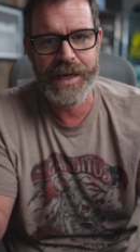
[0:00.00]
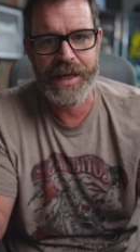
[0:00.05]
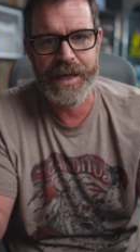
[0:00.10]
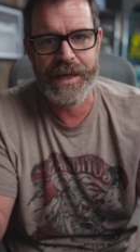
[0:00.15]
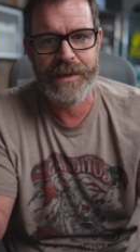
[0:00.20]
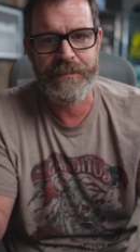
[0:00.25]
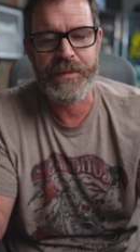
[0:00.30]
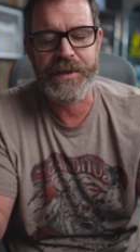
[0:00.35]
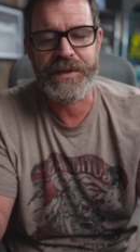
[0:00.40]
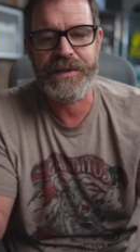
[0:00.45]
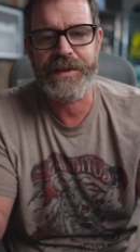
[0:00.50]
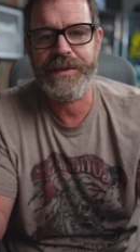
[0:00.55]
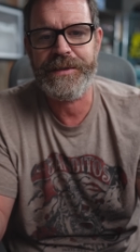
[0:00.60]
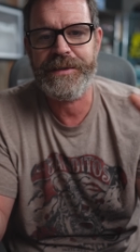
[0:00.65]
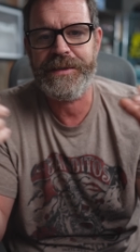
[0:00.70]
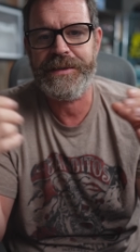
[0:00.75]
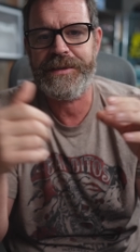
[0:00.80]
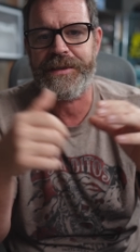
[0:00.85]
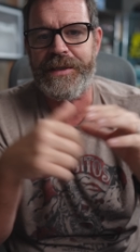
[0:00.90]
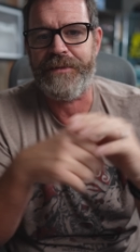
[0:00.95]
am, but this
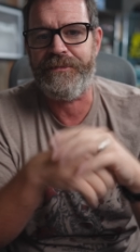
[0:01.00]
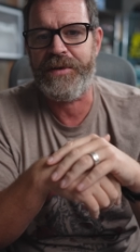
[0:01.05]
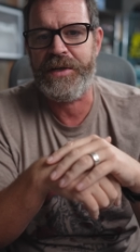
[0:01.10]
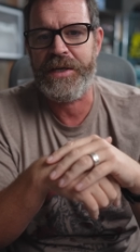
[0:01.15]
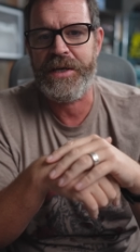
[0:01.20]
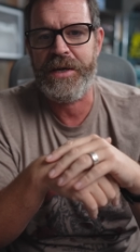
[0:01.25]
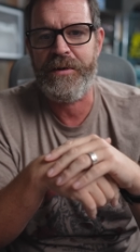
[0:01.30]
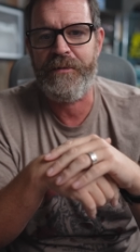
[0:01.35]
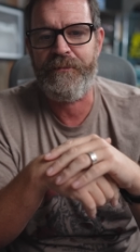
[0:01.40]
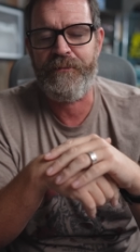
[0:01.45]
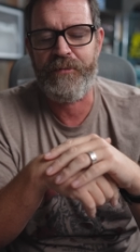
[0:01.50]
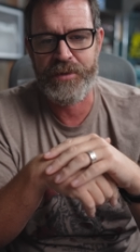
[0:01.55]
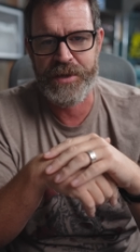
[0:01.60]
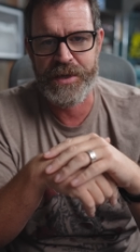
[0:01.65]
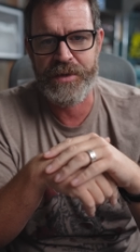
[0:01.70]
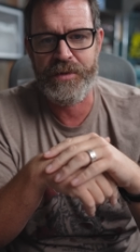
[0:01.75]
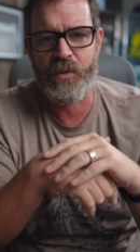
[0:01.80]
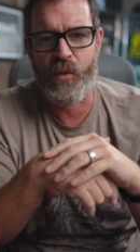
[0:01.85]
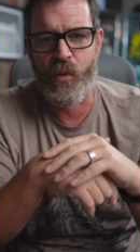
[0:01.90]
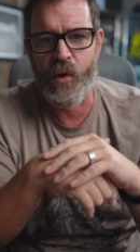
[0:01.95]
is the video for
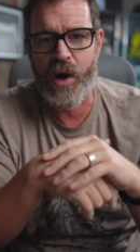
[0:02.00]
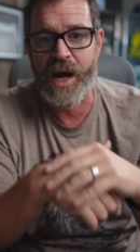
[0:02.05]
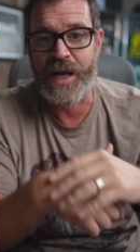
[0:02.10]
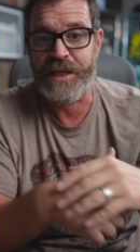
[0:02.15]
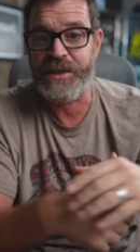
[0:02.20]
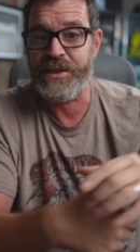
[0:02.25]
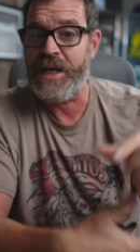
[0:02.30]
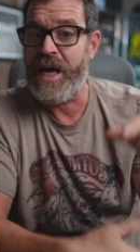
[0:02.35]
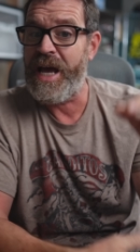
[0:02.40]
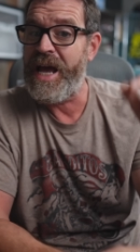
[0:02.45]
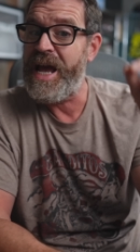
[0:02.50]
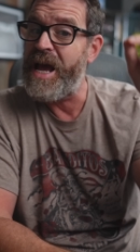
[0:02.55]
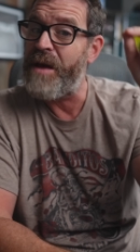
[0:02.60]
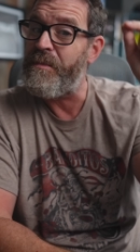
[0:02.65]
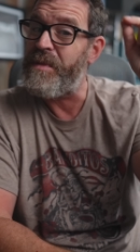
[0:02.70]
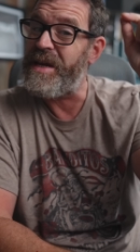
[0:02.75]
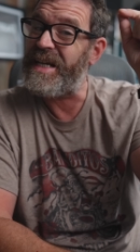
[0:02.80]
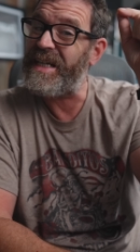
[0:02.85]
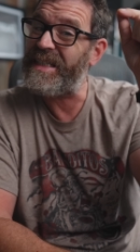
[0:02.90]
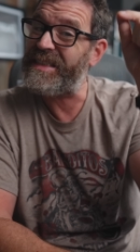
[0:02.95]
you to watch
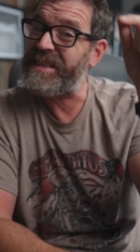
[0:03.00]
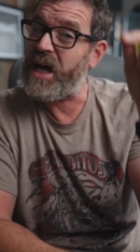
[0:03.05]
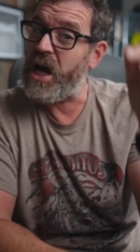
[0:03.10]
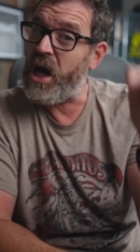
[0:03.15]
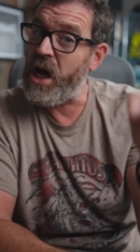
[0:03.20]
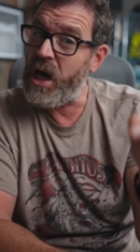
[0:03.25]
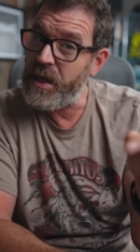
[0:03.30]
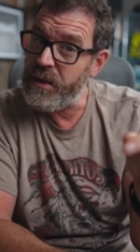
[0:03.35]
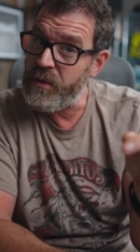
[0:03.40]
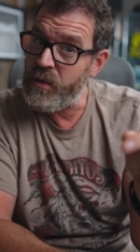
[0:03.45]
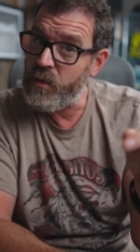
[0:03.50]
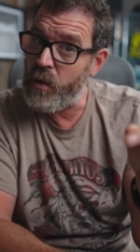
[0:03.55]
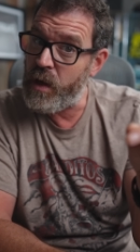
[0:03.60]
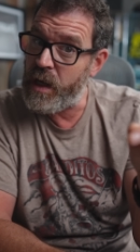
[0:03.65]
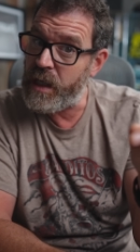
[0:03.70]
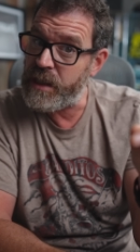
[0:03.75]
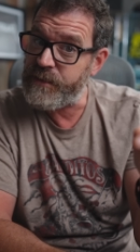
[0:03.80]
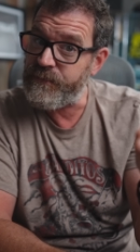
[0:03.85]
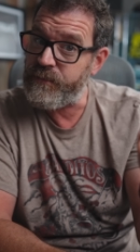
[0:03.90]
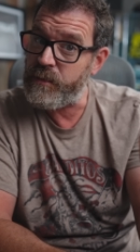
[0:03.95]
because 100
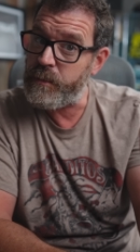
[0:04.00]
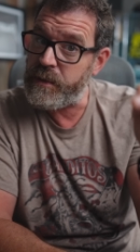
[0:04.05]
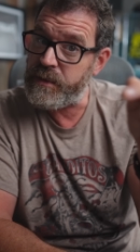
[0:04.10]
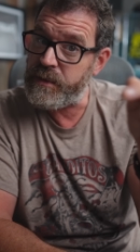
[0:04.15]
watts from